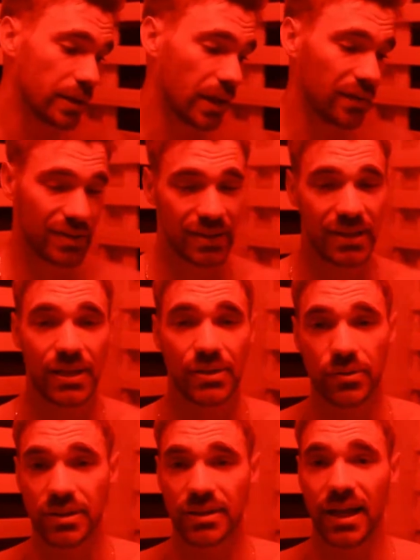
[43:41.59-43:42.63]
kind of
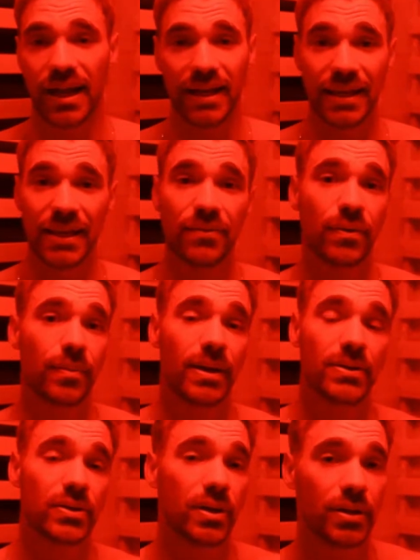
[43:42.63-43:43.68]
accessories that I need for my
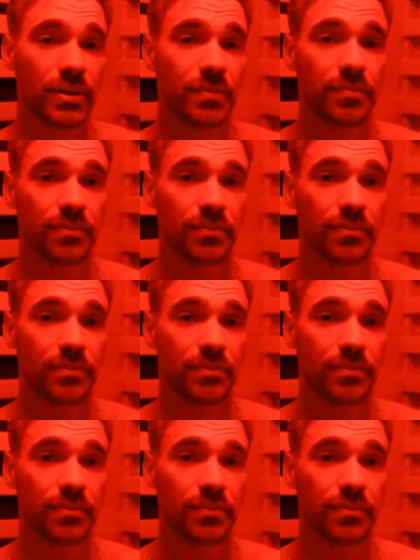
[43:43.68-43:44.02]
sauna?